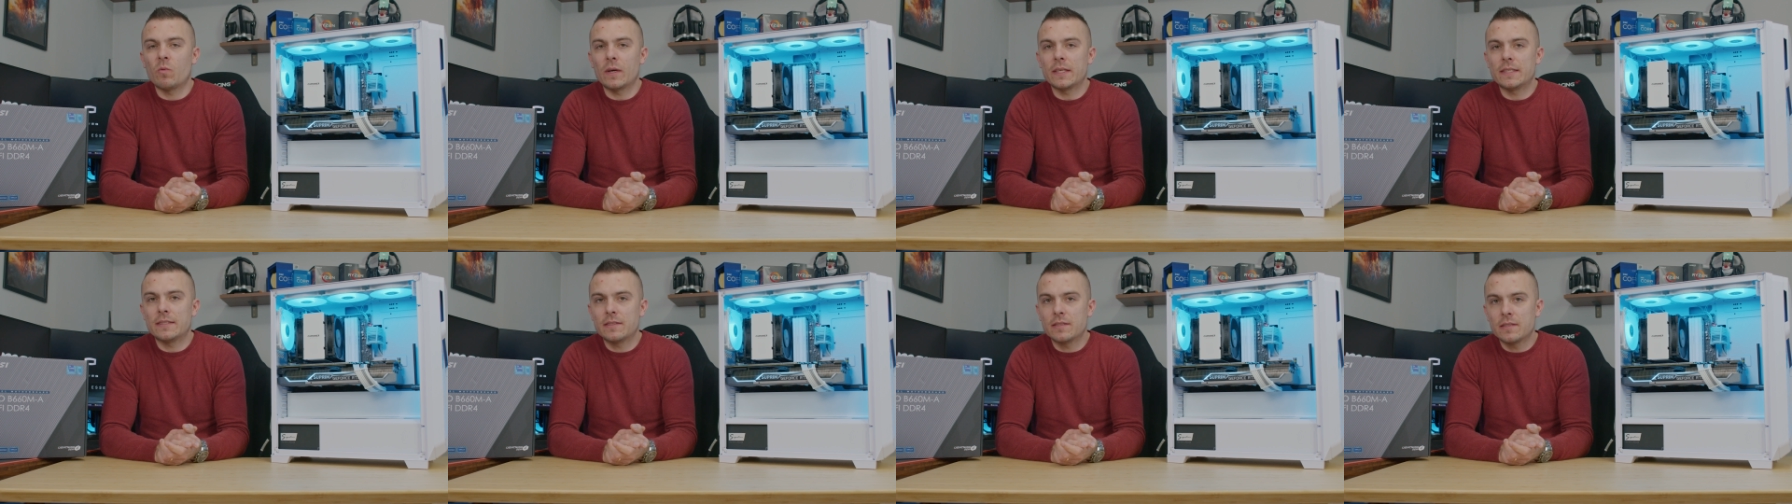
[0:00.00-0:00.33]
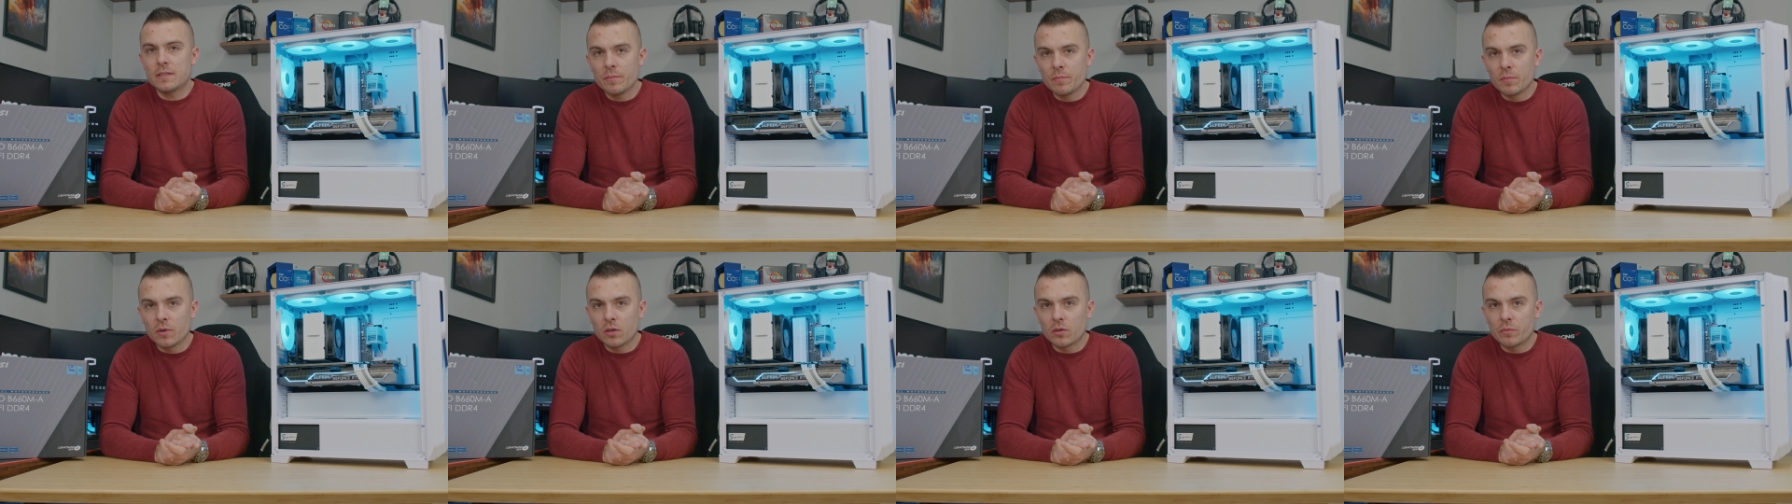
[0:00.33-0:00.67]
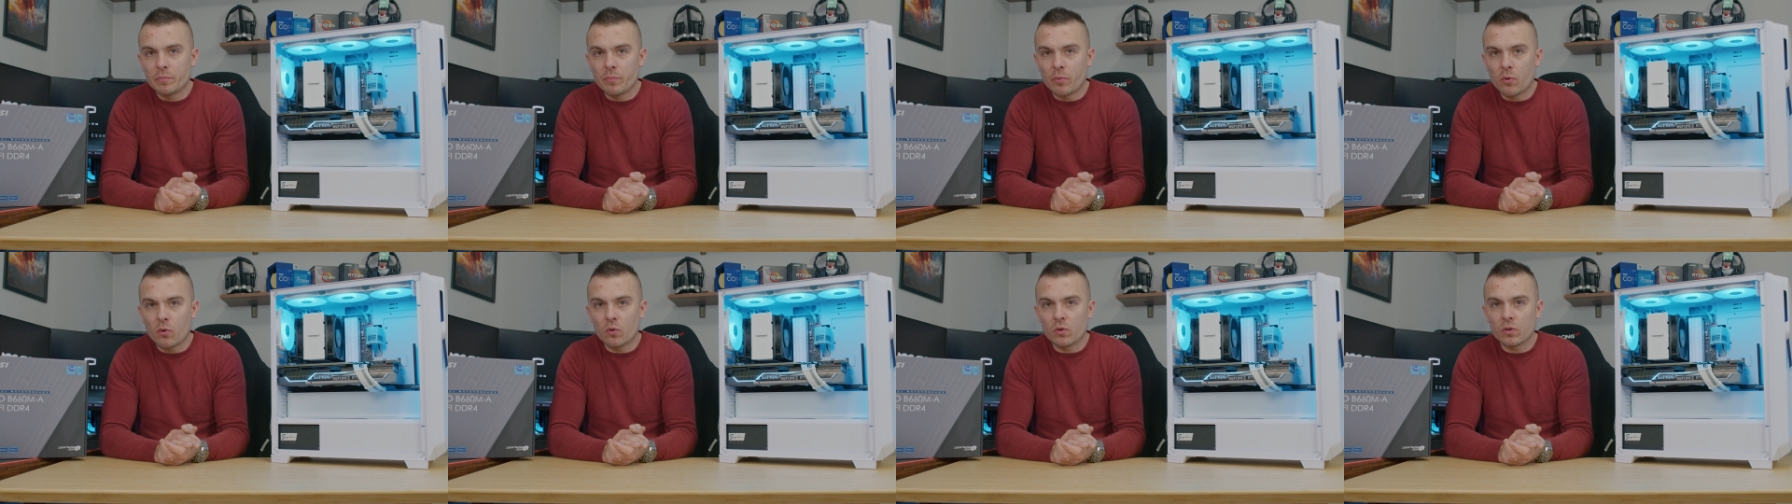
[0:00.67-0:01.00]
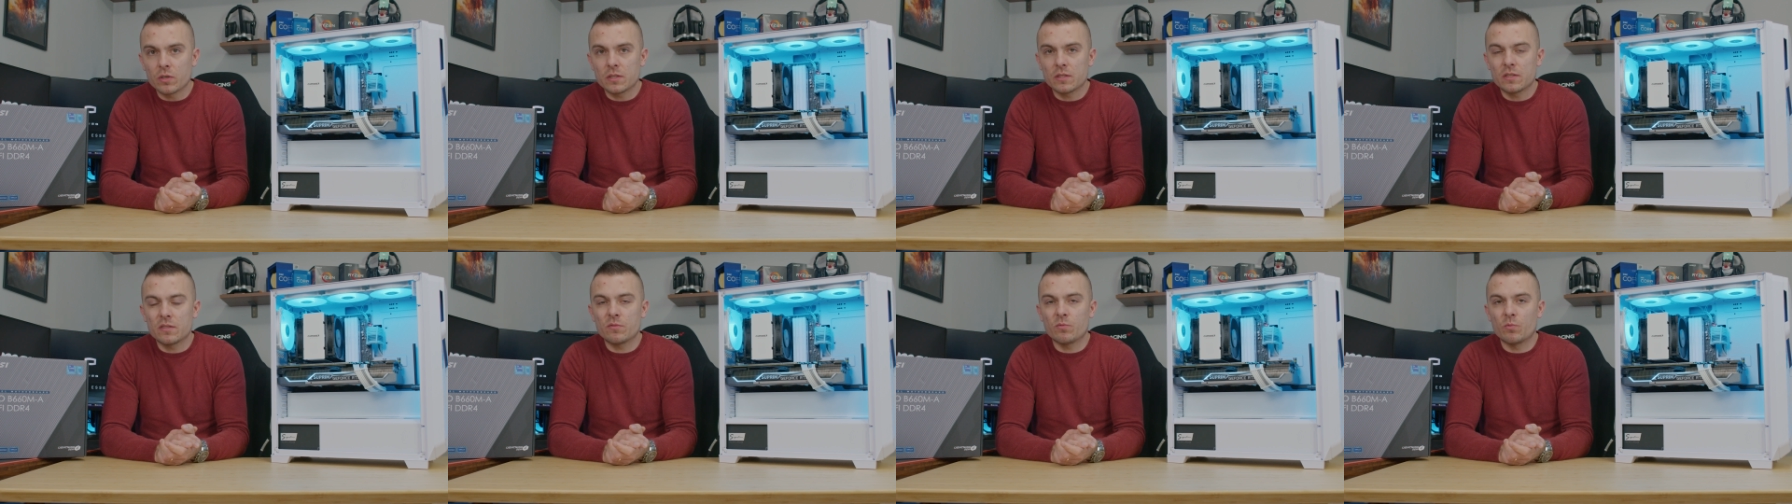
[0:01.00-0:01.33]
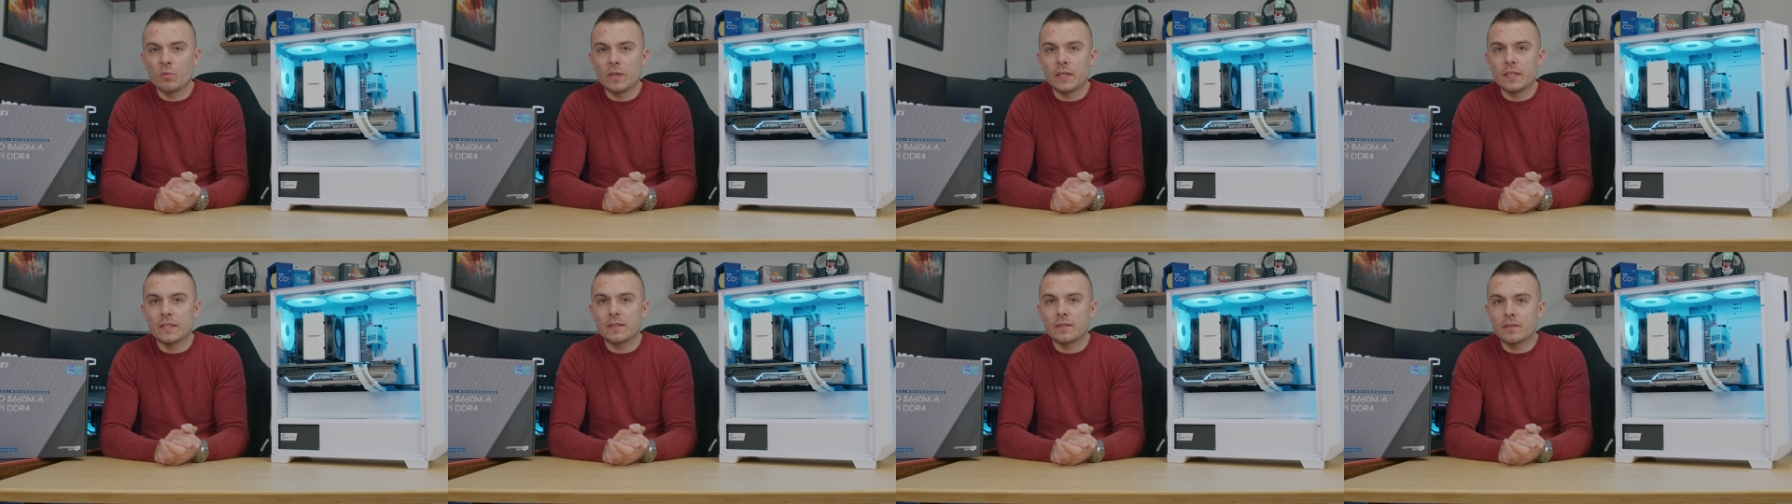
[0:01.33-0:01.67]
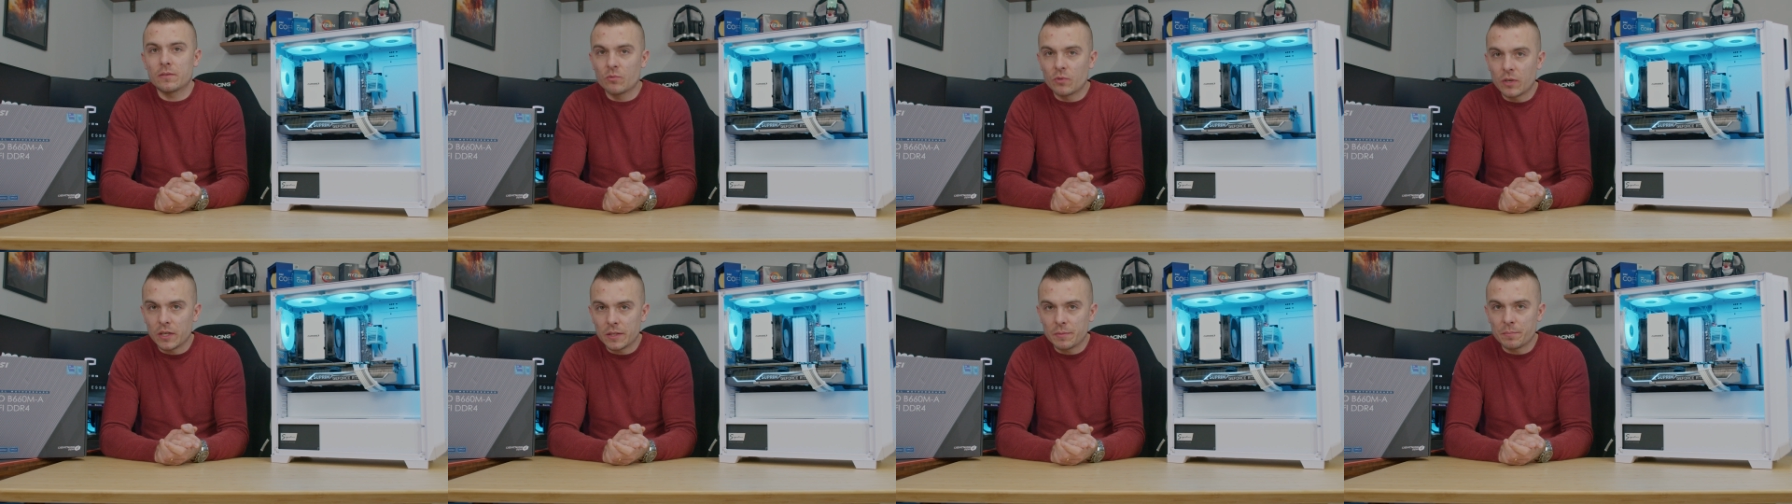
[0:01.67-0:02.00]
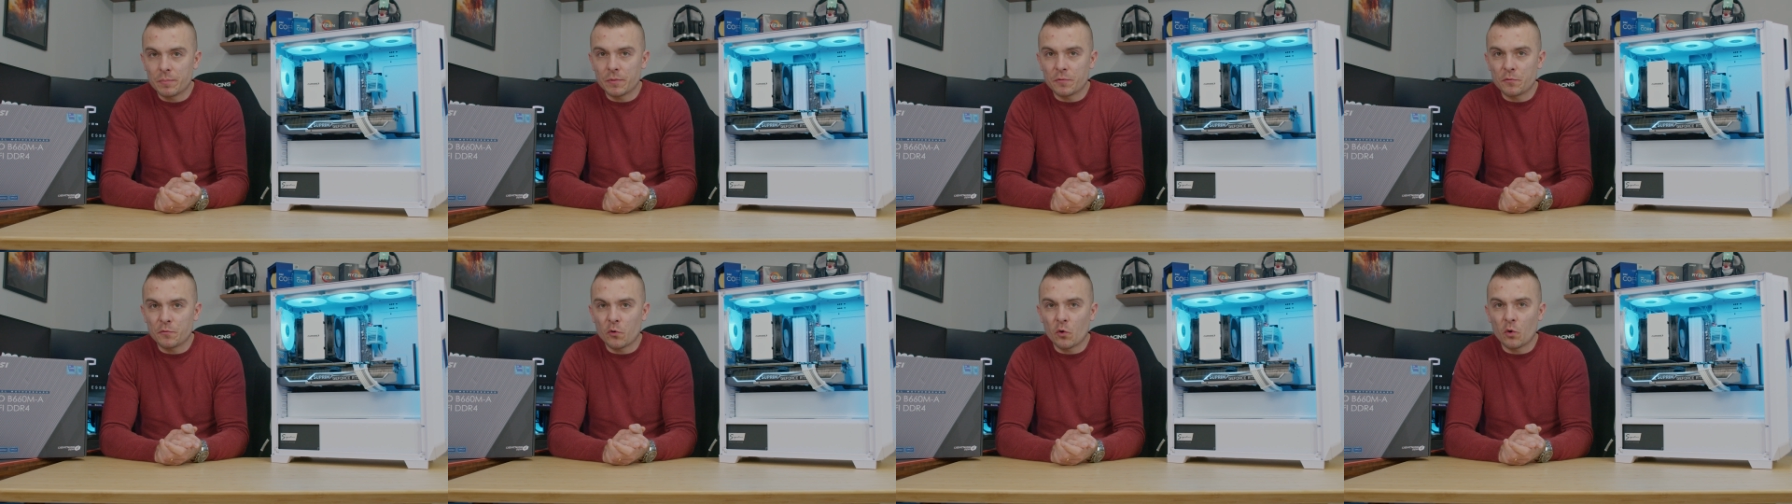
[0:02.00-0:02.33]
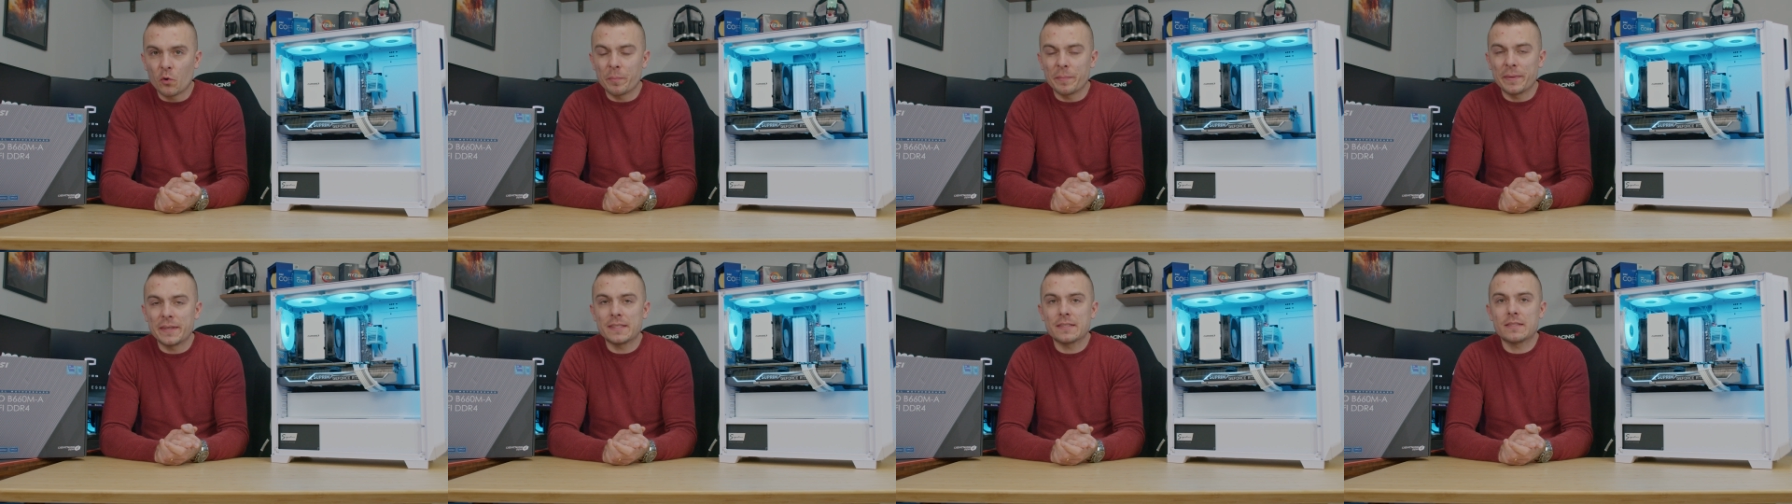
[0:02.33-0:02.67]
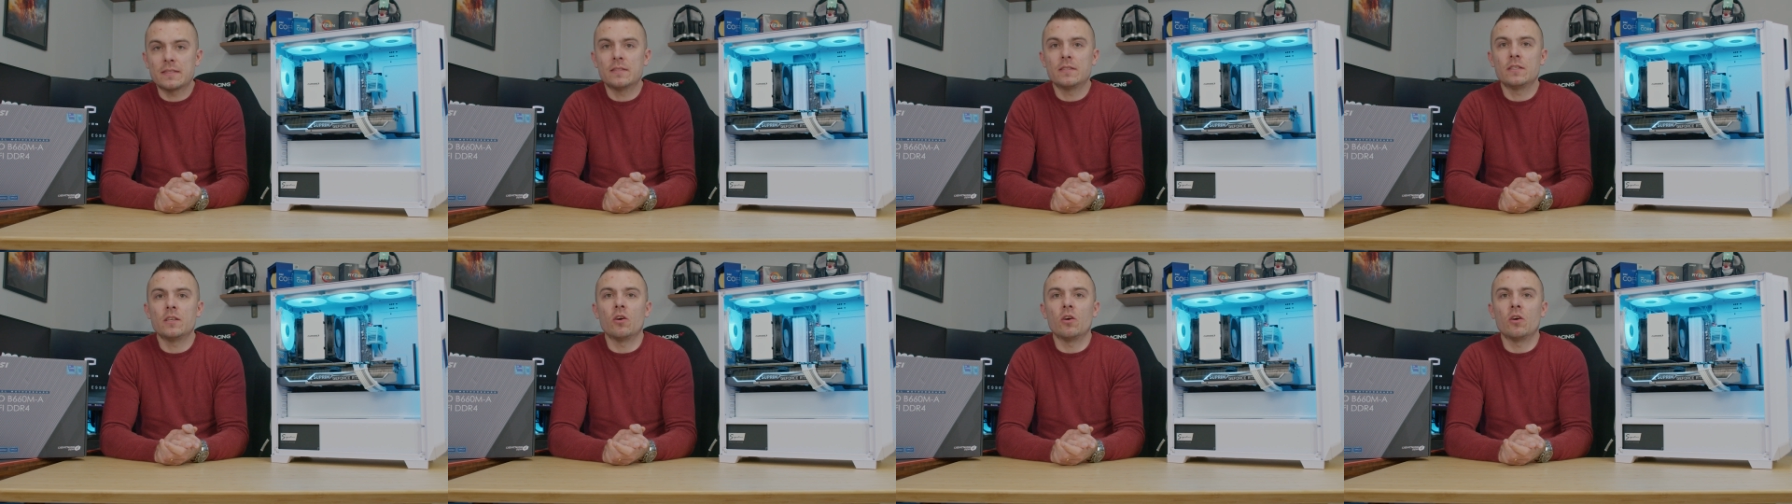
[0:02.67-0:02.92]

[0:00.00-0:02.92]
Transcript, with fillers: quite similar boards with great performance.